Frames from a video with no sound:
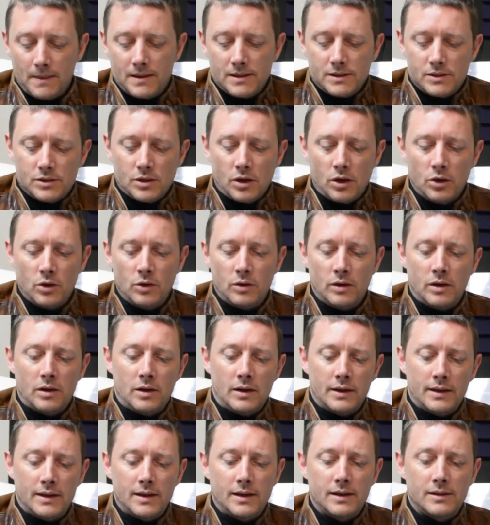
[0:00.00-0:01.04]
So
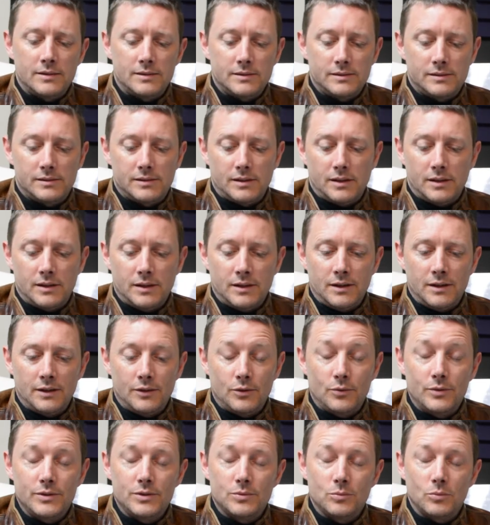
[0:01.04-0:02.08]
I guess
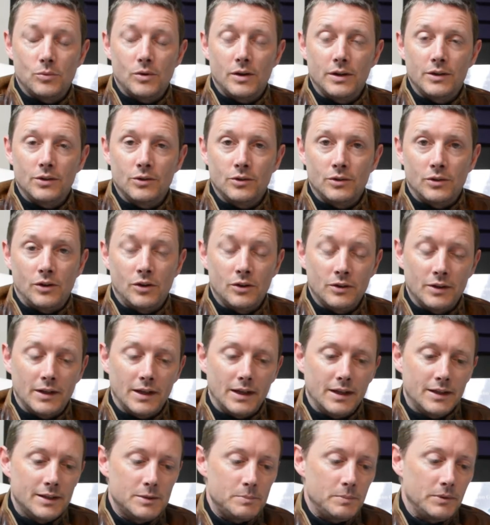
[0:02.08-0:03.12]
the reason why you're on
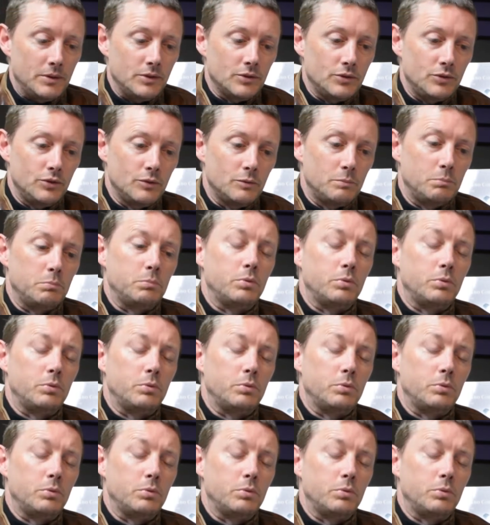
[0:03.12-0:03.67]
here is because you've